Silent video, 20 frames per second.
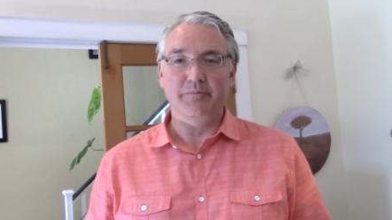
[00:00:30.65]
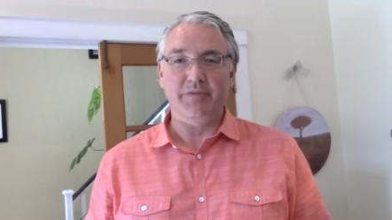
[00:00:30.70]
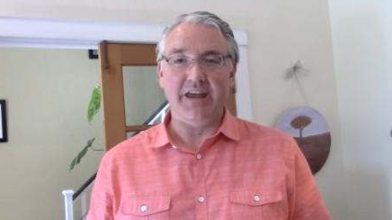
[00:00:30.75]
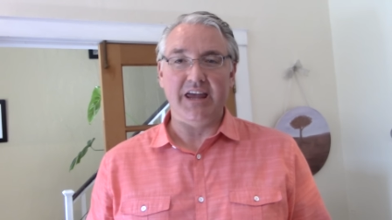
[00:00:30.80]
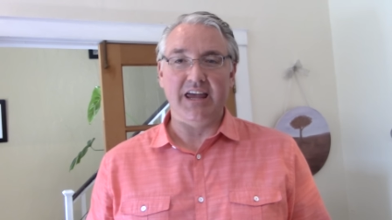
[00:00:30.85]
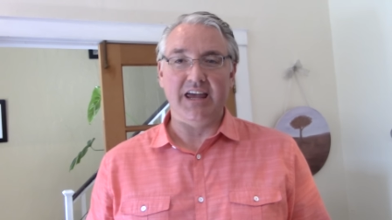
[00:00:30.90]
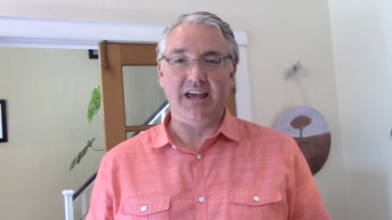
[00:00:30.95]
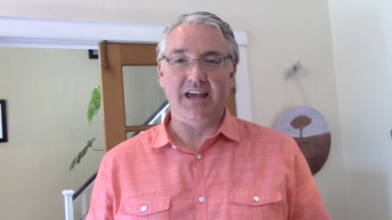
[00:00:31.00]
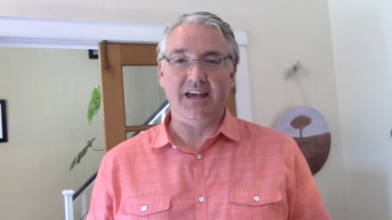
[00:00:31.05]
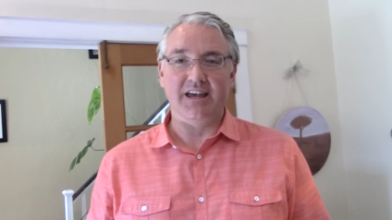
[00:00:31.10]

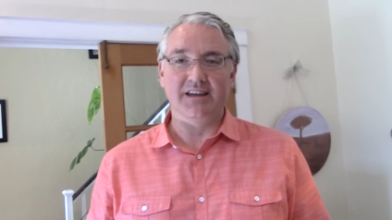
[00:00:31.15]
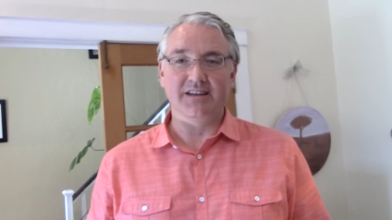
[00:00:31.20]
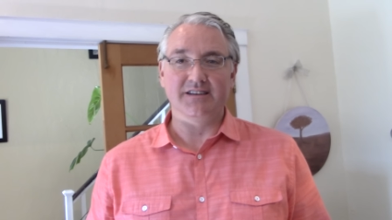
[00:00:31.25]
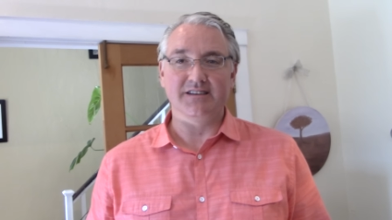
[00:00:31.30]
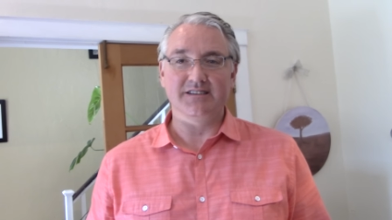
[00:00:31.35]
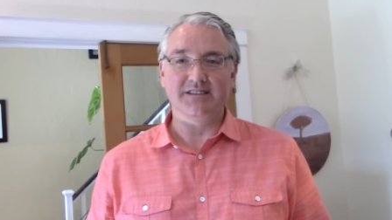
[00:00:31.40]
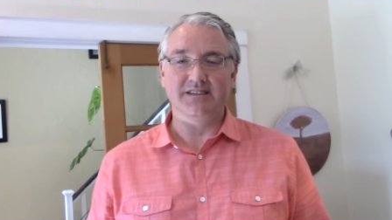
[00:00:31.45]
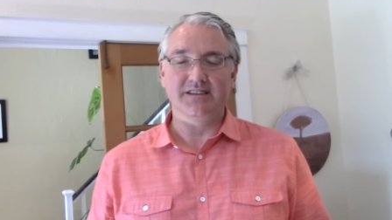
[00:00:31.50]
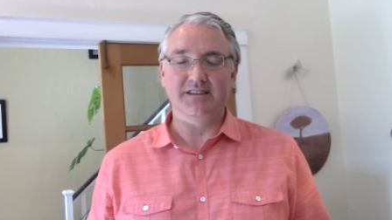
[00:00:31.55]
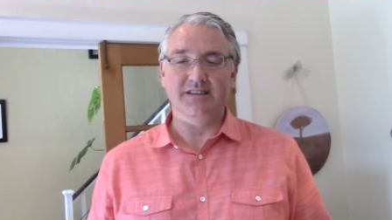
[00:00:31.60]

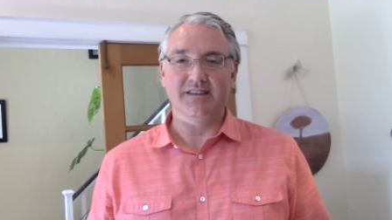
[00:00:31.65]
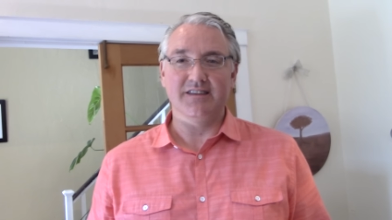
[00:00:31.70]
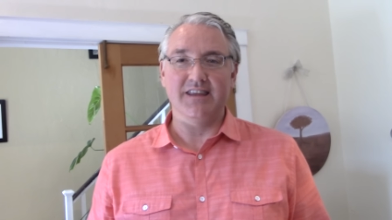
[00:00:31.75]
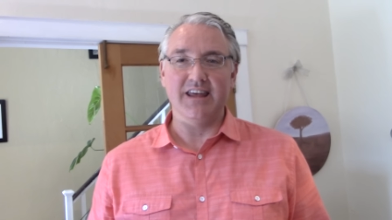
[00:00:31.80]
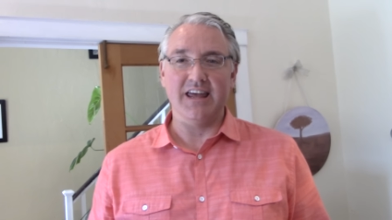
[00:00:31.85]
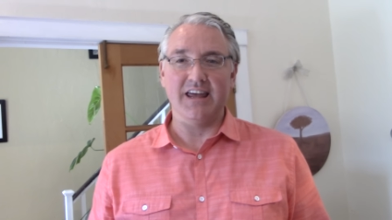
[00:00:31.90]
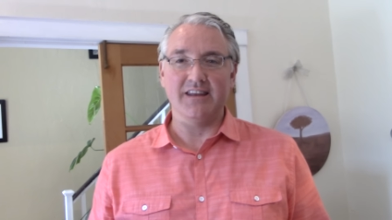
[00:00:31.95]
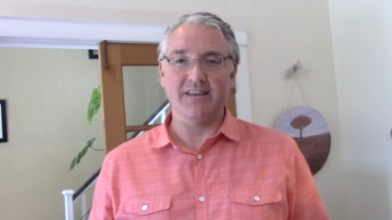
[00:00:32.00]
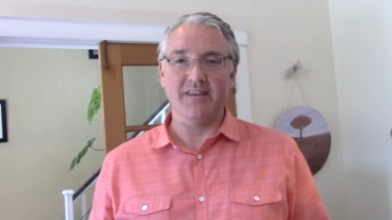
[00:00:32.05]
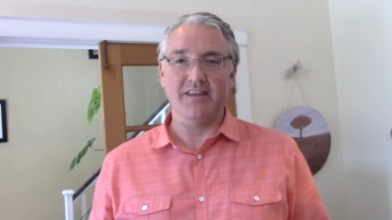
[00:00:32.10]
And
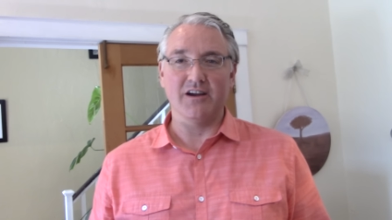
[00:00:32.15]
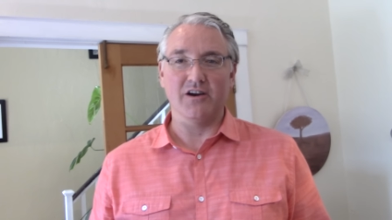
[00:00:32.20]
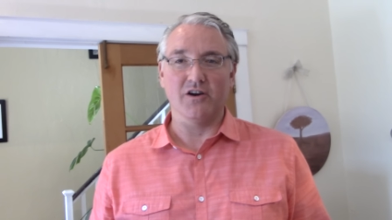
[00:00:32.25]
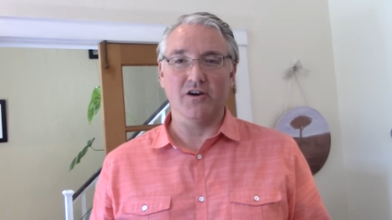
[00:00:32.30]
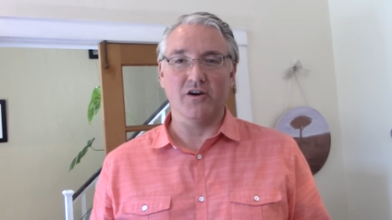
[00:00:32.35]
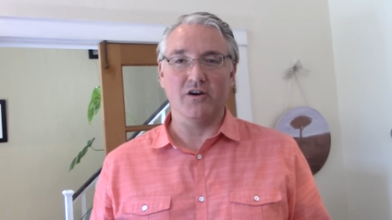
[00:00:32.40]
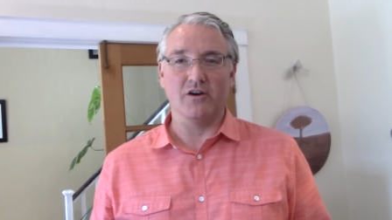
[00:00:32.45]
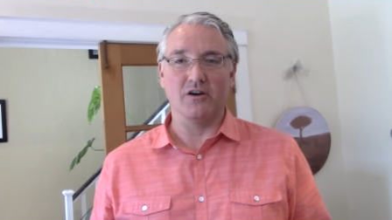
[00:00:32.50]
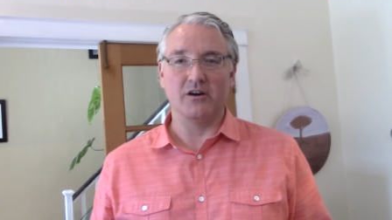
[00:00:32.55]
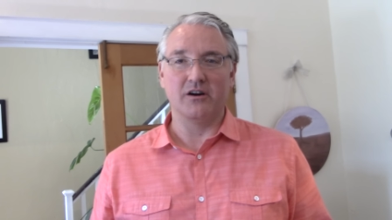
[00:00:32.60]
then
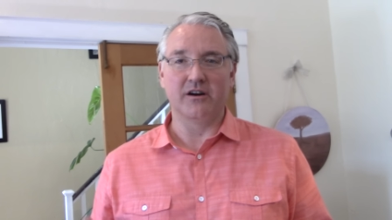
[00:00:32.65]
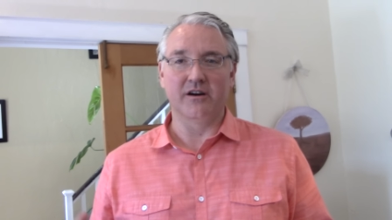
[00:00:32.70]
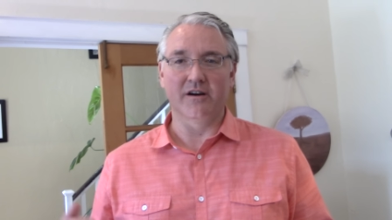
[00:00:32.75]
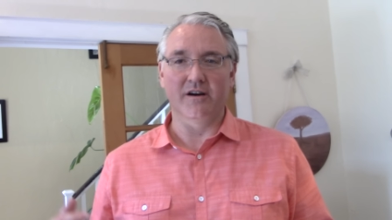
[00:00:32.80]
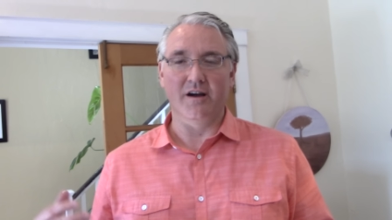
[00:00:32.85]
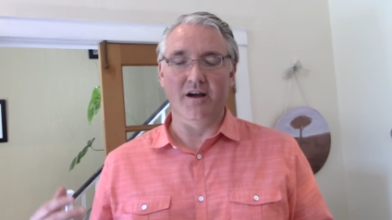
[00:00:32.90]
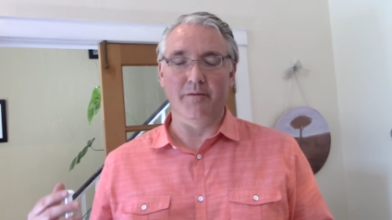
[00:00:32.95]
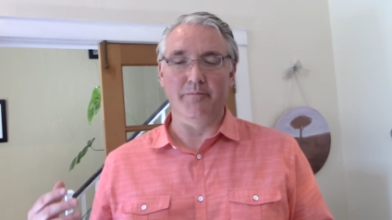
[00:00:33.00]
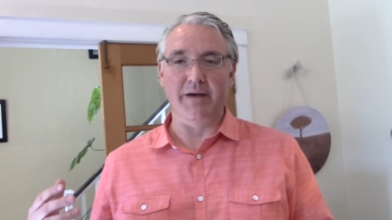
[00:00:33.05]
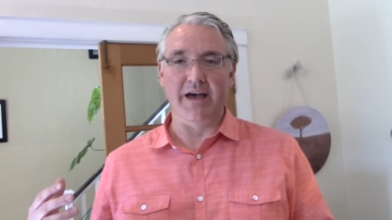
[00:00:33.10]
there are
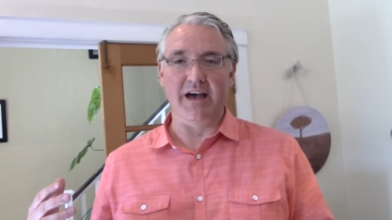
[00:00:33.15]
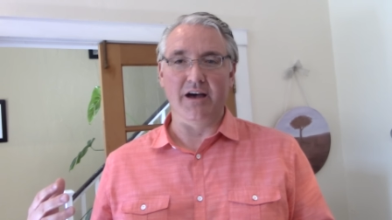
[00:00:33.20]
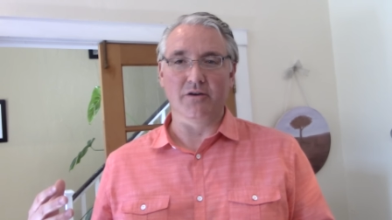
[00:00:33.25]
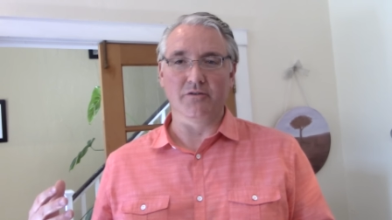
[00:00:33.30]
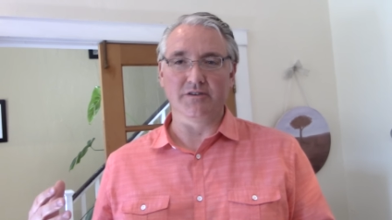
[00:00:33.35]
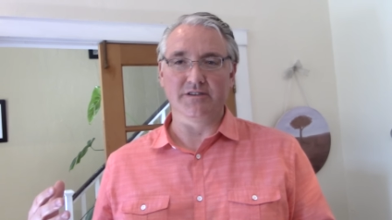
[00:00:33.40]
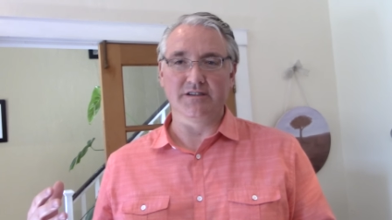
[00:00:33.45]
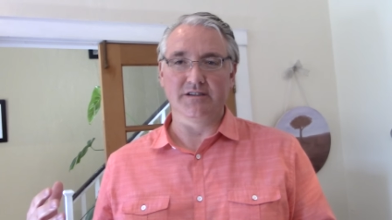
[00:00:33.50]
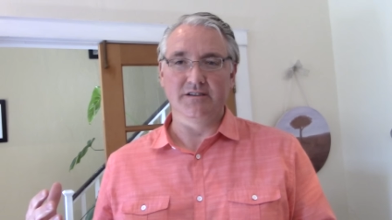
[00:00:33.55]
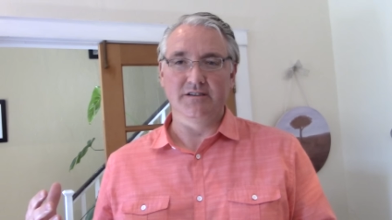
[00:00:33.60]

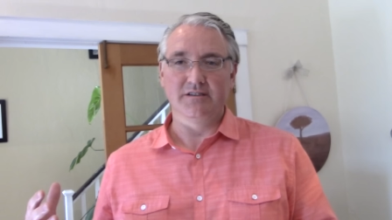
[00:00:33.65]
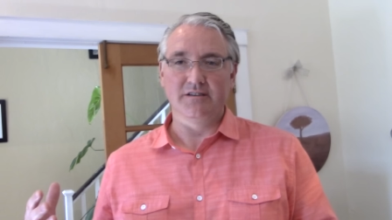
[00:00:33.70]
about